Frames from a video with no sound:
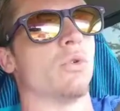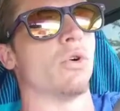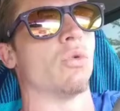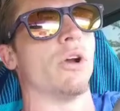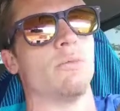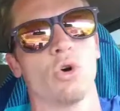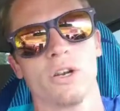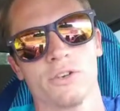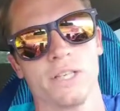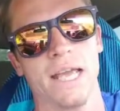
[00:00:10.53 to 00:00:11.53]
or wanted more
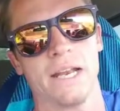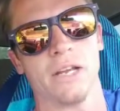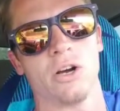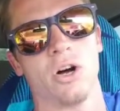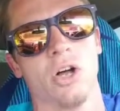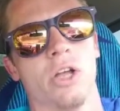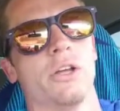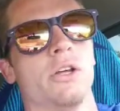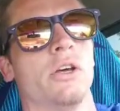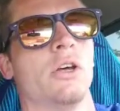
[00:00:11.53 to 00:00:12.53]
understanding
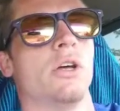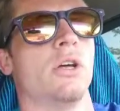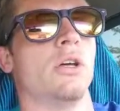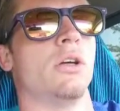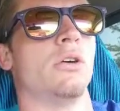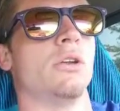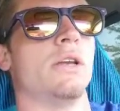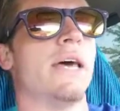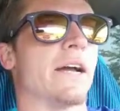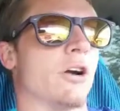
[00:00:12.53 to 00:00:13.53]
on
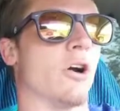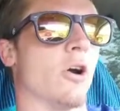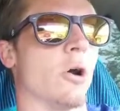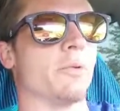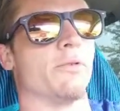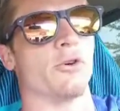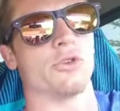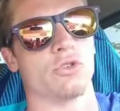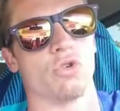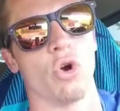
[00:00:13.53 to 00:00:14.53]
net carbs
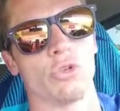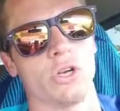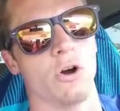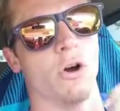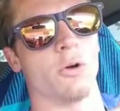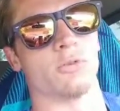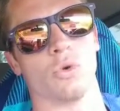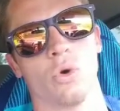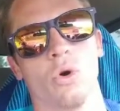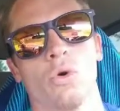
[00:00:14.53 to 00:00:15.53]
versus gross carbs
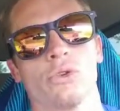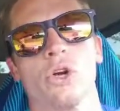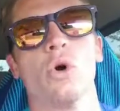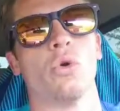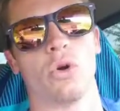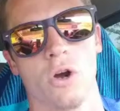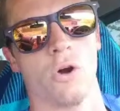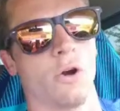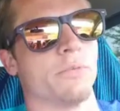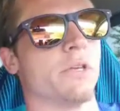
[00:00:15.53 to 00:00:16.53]
or total
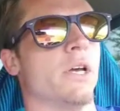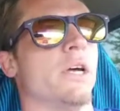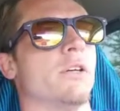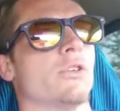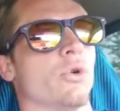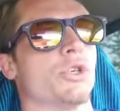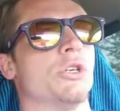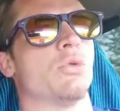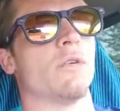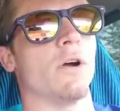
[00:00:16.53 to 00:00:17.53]
carbs. So
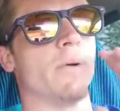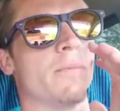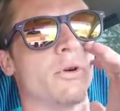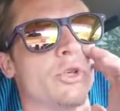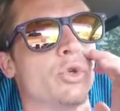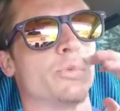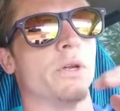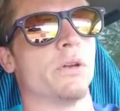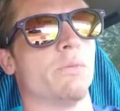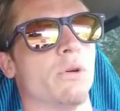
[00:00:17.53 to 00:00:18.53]
she's one of our members who's
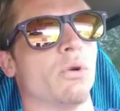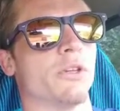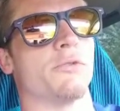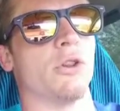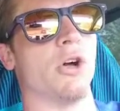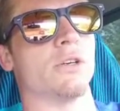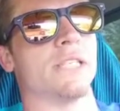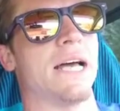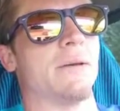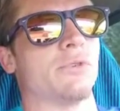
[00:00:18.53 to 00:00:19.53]
been with us for a long
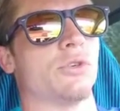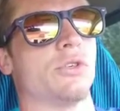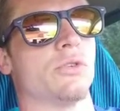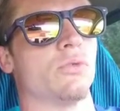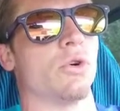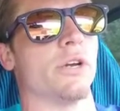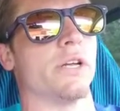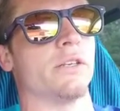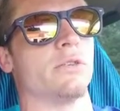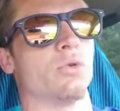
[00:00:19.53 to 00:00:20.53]
time, so she's
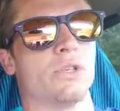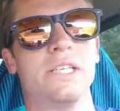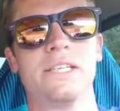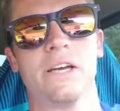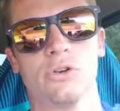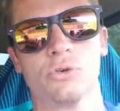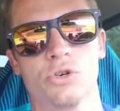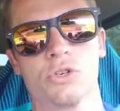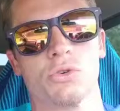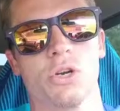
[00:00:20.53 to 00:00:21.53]
working into some more detailed
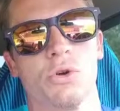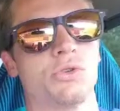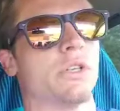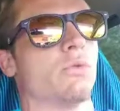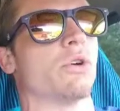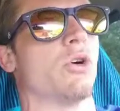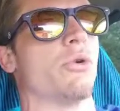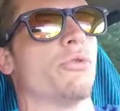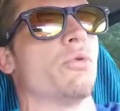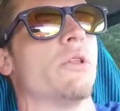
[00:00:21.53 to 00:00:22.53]
nutritional coaching that we're
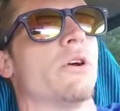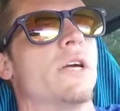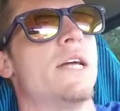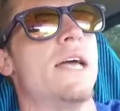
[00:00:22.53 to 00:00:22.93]
going through with her.